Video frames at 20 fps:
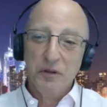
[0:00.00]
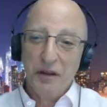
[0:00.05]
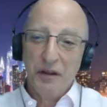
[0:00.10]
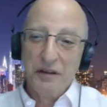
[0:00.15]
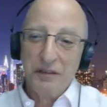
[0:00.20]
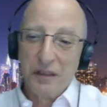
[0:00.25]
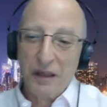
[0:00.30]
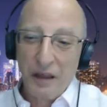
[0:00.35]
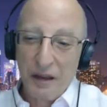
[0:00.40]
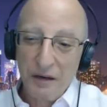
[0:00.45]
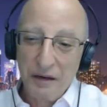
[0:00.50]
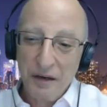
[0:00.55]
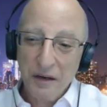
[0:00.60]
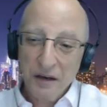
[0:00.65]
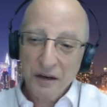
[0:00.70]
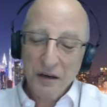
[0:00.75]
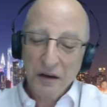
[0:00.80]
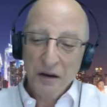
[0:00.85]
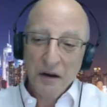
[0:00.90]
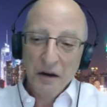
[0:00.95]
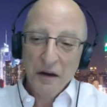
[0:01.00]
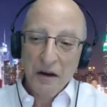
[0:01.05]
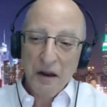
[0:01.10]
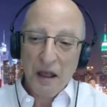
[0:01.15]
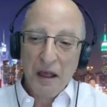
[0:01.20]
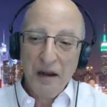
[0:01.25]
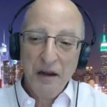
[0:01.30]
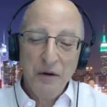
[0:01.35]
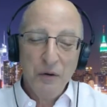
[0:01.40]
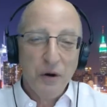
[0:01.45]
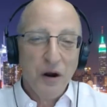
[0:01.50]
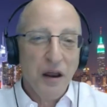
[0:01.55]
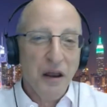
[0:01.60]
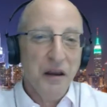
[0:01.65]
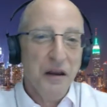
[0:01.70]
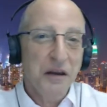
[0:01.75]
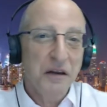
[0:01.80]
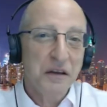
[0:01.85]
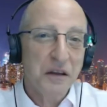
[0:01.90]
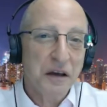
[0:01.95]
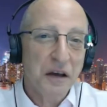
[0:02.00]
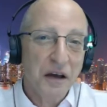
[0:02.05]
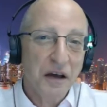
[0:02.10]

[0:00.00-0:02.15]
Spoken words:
like that. Anyway,